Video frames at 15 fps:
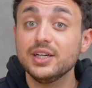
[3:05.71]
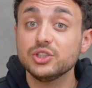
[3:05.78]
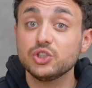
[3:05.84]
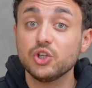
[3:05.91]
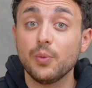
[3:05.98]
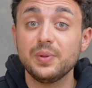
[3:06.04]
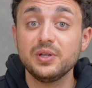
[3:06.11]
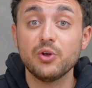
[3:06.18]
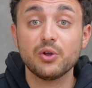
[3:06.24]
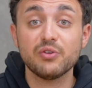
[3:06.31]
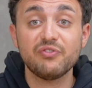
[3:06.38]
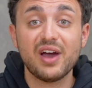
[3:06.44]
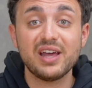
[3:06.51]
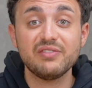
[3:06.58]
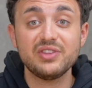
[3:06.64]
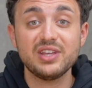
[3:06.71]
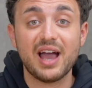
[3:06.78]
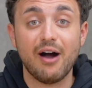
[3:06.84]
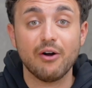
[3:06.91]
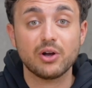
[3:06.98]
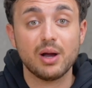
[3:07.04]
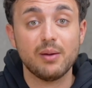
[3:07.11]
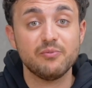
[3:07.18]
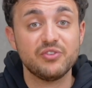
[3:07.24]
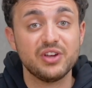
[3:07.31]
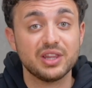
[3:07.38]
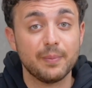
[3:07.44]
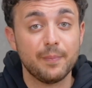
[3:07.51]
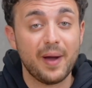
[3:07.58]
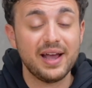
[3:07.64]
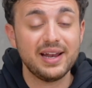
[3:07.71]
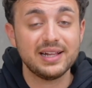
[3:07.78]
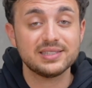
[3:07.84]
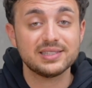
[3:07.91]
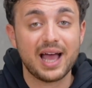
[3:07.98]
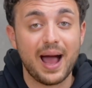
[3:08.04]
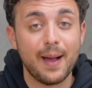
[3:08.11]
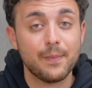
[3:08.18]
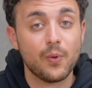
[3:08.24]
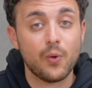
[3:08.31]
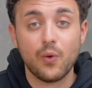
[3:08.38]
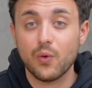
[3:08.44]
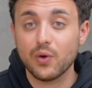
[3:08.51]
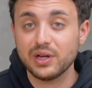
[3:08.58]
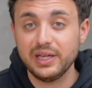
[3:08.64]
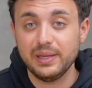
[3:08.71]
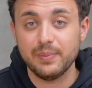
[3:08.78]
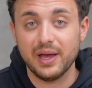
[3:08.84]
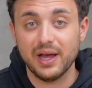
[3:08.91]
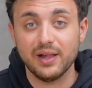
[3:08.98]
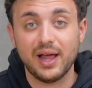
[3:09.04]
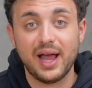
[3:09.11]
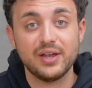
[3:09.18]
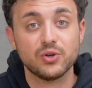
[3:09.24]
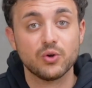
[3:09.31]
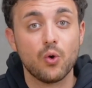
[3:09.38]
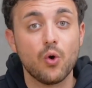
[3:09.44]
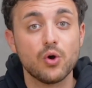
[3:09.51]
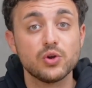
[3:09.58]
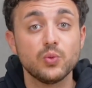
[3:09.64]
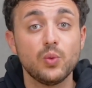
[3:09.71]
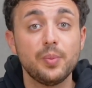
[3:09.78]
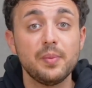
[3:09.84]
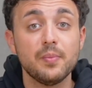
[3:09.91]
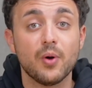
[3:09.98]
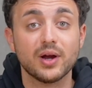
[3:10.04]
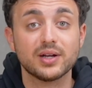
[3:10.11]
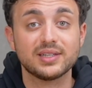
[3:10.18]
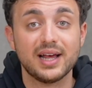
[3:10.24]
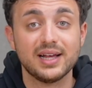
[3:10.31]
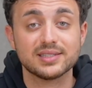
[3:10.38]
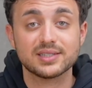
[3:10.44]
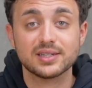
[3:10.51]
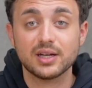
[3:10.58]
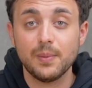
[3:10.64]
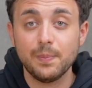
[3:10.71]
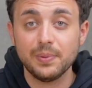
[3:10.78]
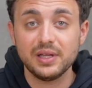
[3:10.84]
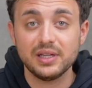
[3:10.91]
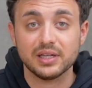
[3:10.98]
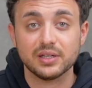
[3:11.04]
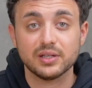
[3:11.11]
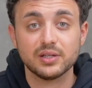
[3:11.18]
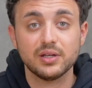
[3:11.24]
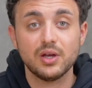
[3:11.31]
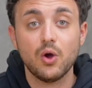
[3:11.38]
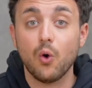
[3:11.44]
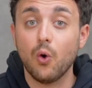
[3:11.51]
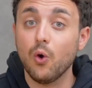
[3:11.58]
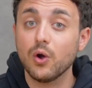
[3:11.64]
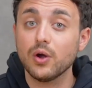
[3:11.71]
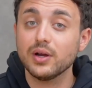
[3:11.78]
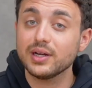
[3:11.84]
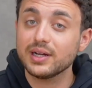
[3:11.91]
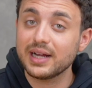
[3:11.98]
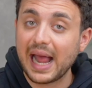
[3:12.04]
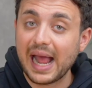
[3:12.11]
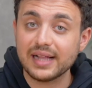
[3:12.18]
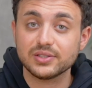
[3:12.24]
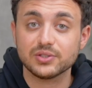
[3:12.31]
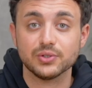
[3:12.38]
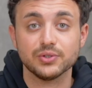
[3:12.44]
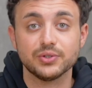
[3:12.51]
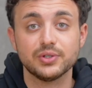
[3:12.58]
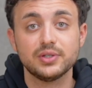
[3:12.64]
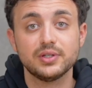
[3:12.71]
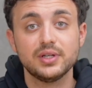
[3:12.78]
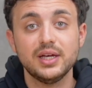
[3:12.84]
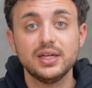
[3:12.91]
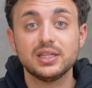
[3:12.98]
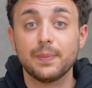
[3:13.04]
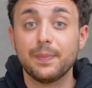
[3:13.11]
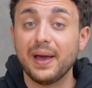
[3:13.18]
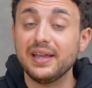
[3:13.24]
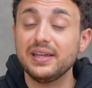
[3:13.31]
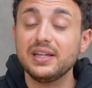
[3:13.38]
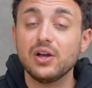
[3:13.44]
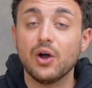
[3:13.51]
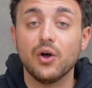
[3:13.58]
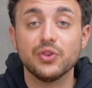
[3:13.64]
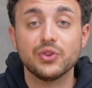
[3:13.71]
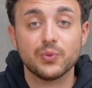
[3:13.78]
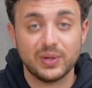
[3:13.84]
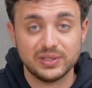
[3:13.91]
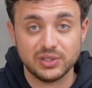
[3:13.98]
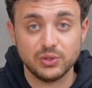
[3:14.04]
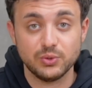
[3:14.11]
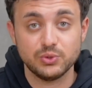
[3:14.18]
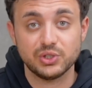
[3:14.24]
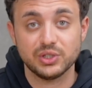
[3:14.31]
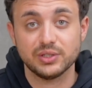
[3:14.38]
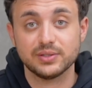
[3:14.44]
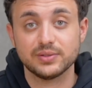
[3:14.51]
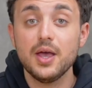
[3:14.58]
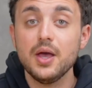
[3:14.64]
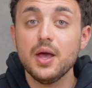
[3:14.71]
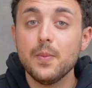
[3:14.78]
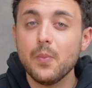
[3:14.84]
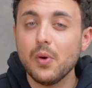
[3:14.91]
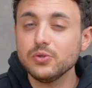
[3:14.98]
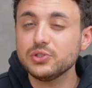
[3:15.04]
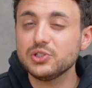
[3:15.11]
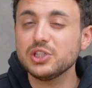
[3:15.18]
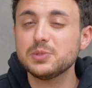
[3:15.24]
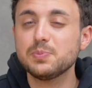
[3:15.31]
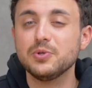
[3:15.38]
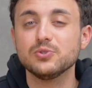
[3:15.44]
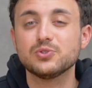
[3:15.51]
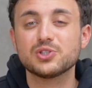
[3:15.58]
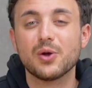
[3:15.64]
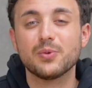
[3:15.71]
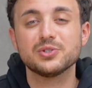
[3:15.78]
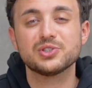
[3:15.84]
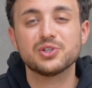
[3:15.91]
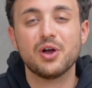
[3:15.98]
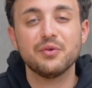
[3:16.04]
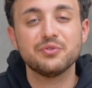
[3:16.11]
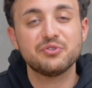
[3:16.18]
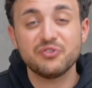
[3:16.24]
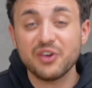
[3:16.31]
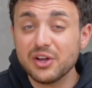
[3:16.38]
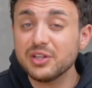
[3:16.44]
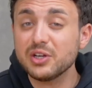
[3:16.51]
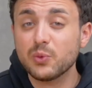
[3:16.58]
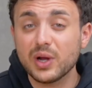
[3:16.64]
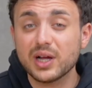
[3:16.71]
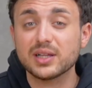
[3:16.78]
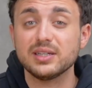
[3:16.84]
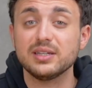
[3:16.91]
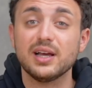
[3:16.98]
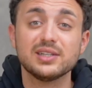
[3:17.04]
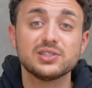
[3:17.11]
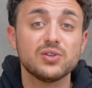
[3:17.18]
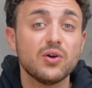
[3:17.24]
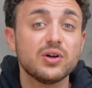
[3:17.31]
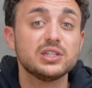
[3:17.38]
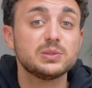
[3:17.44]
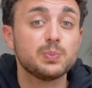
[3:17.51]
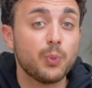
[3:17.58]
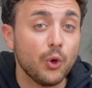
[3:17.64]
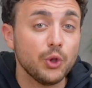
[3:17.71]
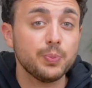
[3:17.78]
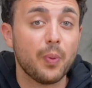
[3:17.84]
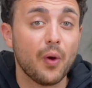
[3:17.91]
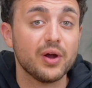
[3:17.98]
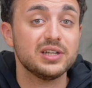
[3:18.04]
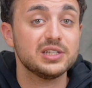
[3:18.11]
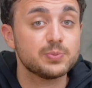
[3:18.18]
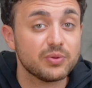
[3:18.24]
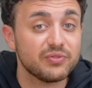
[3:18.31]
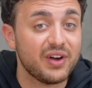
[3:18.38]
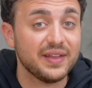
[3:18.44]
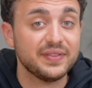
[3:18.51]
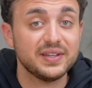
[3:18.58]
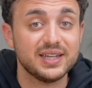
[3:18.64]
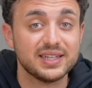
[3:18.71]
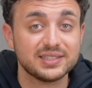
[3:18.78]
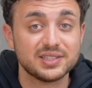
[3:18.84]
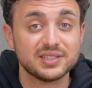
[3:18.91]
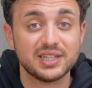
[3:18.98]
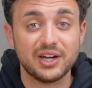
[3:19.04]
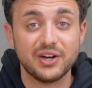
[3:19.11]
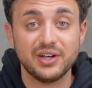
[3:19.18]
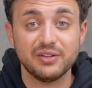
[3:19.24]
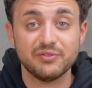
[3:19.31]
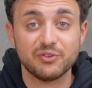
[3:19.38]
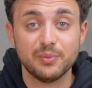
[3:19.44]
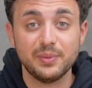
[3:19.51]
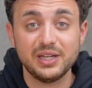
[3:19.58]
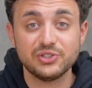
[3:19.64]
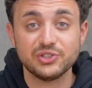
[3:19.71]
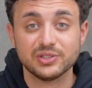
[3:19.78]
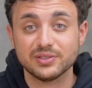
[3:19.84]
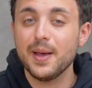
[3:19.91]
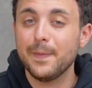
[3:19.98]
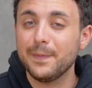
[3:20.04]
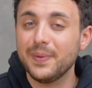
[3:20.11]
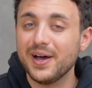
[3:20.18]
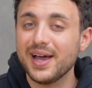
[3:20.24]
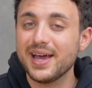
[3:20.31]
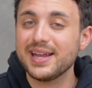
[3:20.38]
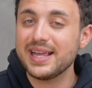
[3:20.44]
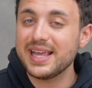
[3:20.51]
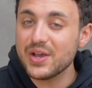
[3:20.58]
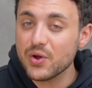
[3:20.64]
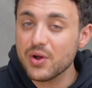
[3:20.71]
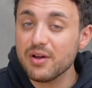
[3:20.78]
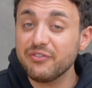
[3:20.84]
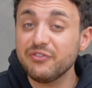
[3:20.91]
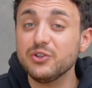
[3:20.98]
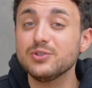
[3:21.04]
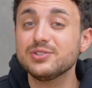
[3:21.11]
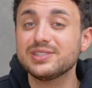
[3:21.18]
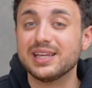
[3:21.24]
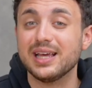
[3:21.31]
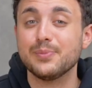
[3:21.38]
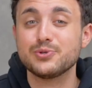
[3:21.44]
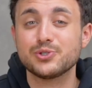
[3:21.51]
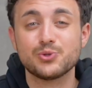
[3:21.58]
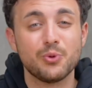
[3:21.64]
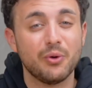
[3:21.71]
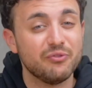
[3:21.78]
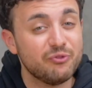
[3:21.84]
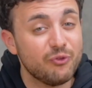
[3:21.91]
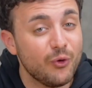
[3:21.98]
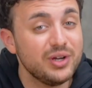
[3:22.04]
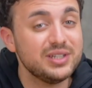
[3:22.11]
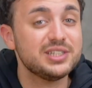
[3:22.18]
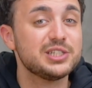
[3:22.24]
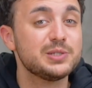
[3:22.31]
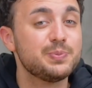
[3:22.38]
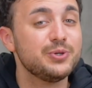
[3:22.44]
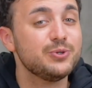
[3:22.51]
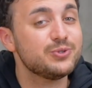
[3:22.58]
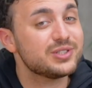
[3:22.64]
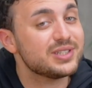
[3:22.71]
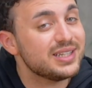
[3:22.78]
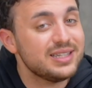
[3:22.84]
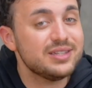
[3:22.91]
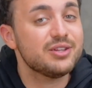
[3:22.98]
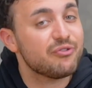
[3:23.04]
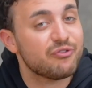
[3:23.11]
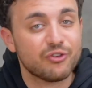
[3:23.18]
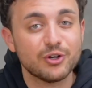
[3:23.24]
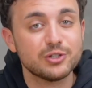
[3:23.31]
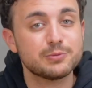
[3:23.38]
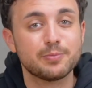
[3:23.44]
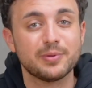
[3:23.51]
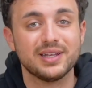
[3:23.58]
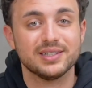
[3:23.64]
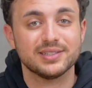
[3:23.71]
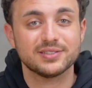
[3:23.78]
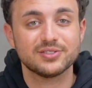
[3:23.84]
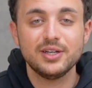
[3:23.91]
You'll be notified of the outcome via the Binance app or email, and your order will be marked as completed or cancelled, depending on the resolution. Most disputes are resolved fairly quickly as long as both parties provide the necessary information. But here are a few tips to avoid disputes in the first place.